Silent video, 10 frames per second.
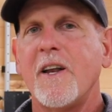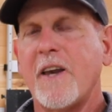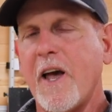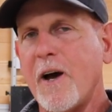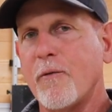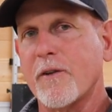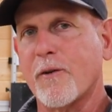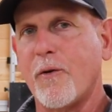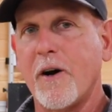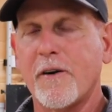Now with the
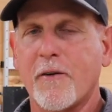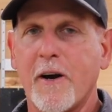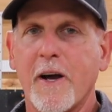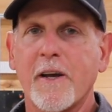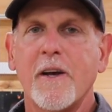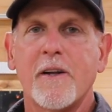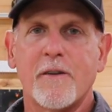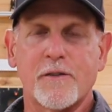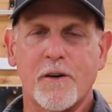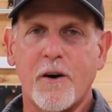quad track,
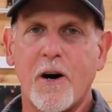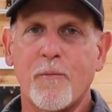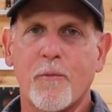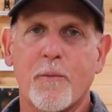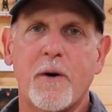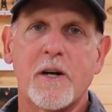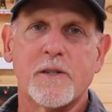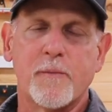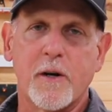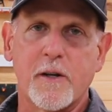there's a lot more
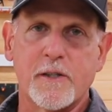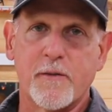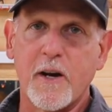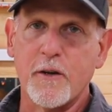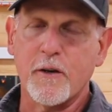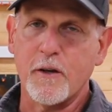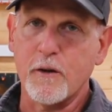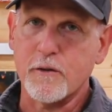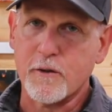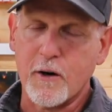possibilities of how you can
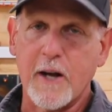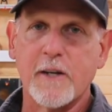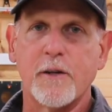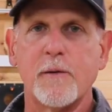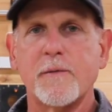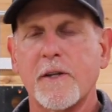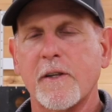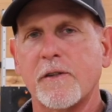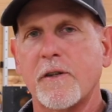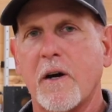use track tubes in
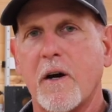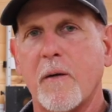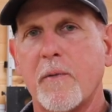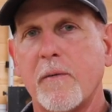the shop.